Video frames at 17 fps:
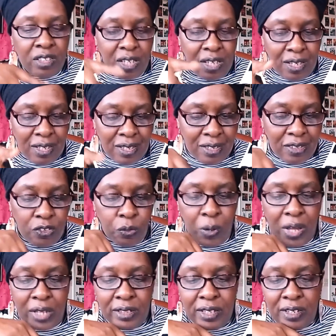The
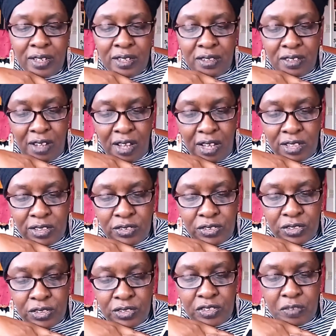indwelling
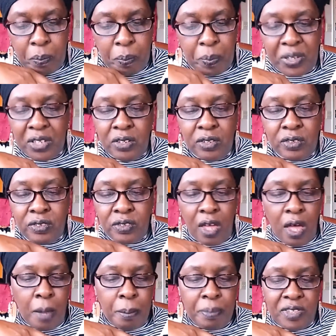intelligence
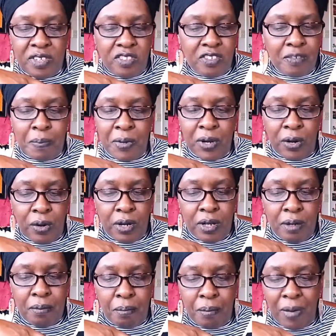builds up the
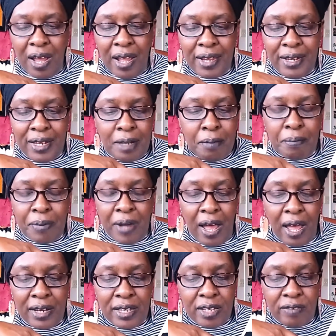spirit, mind, and
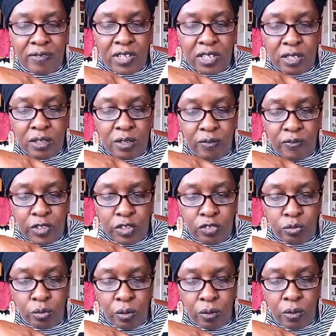body of the
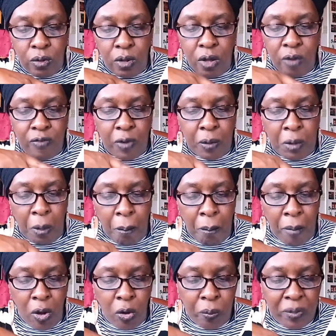individual from the
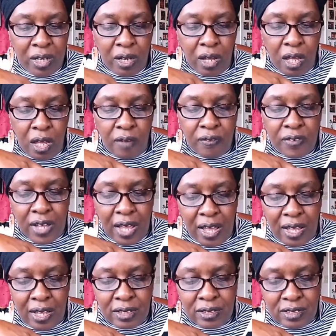moment of
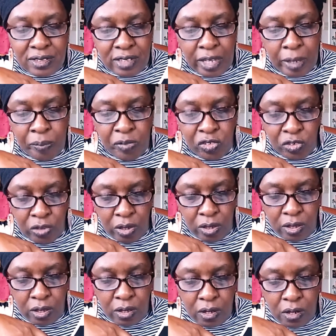conception.